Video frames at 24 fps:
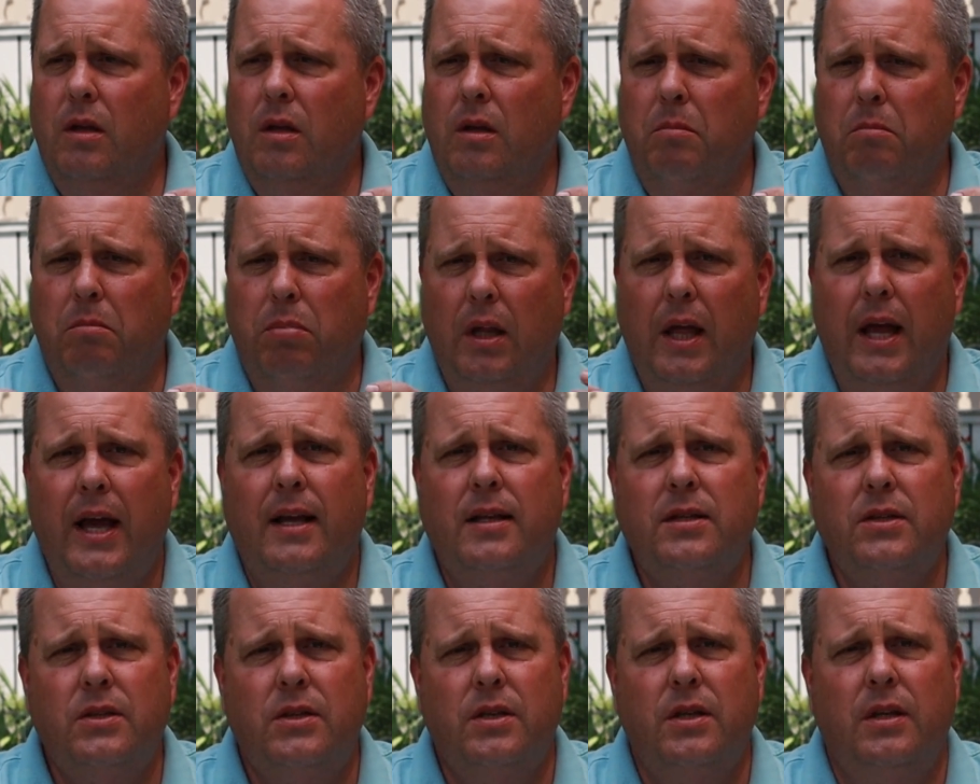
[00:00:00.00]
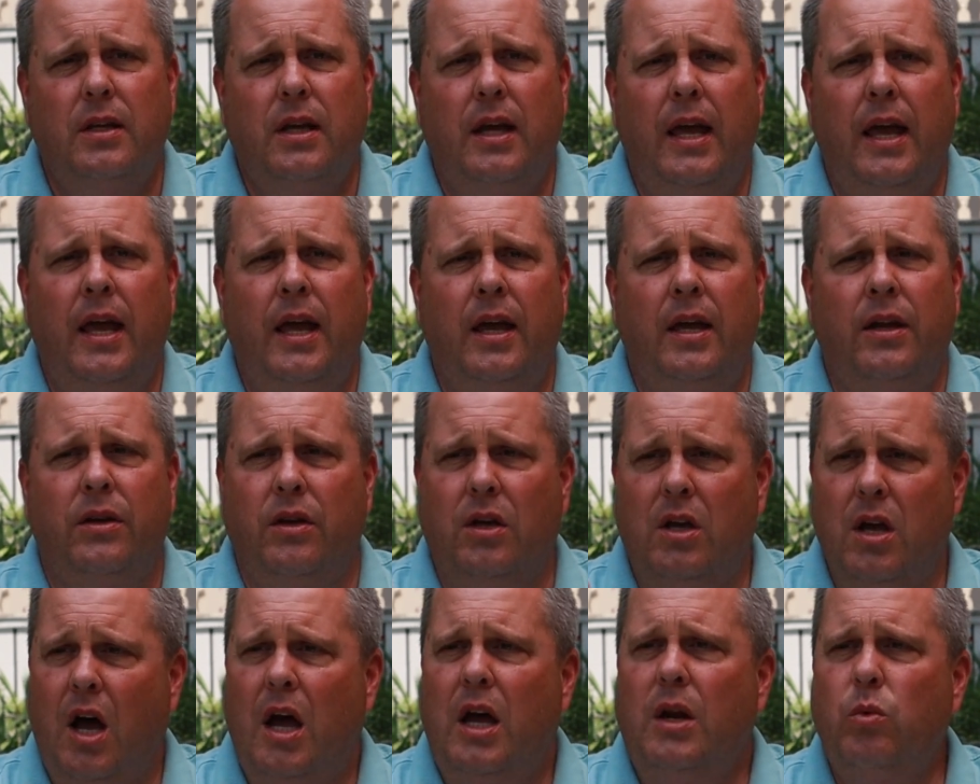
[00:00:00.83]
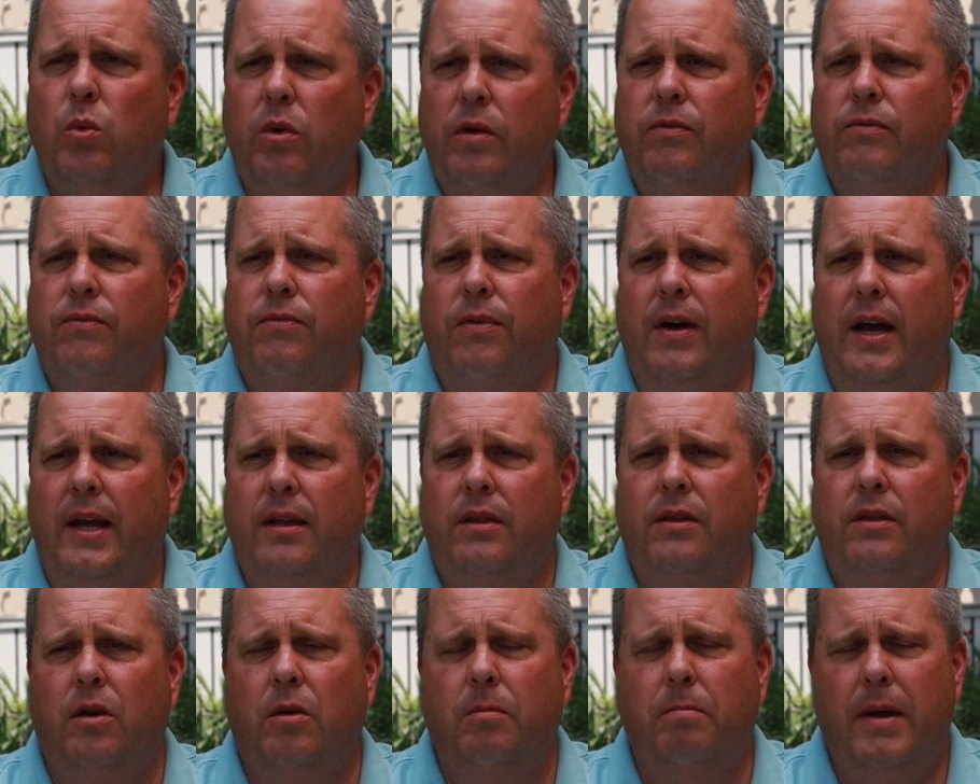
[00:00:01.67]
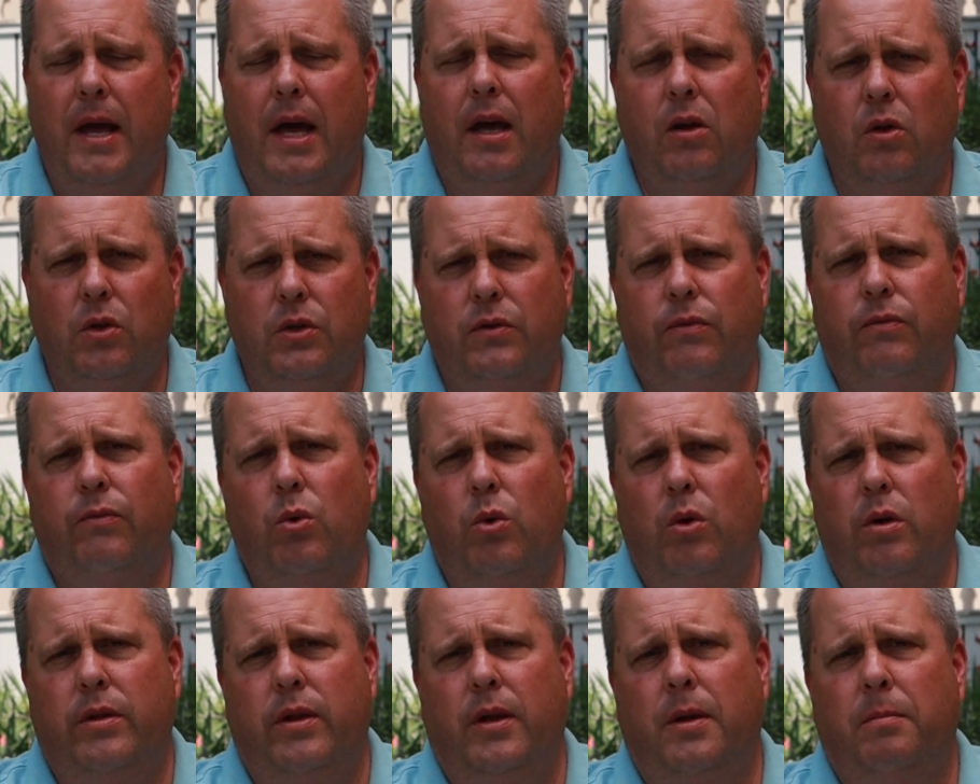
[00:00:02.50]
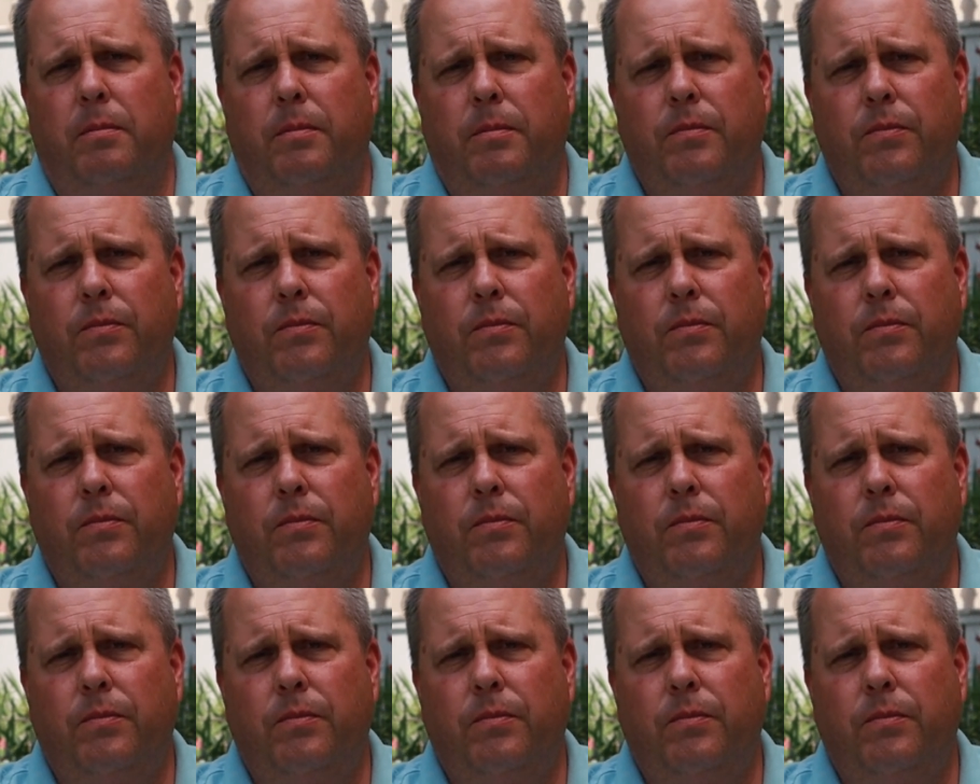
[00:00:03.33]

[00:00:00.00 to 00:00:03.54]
blessed and God would fight their battles for them.